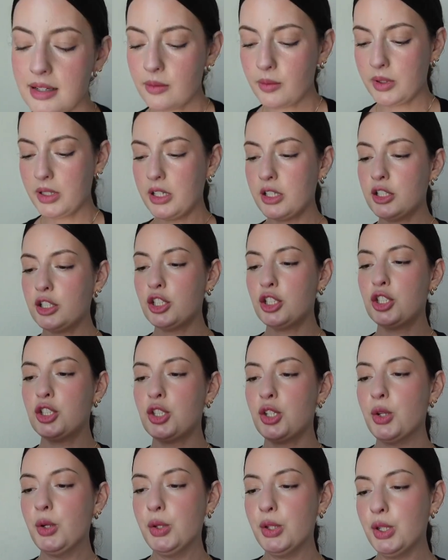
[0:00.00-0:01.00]
I wanted to
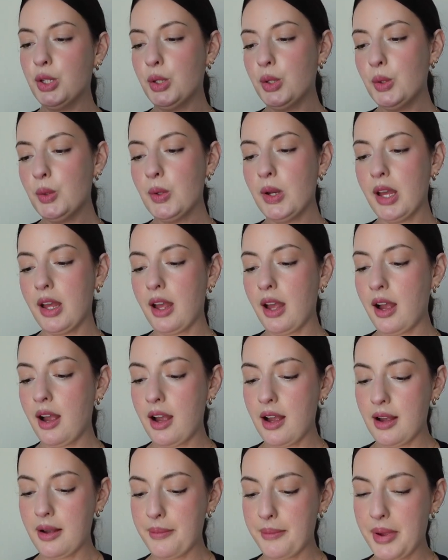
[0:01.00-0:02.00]
show you
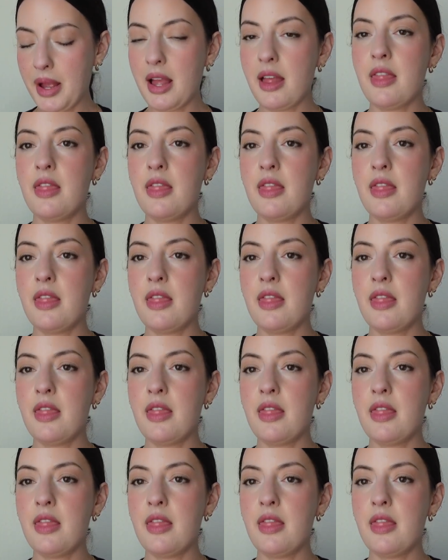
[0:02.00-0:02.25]
um,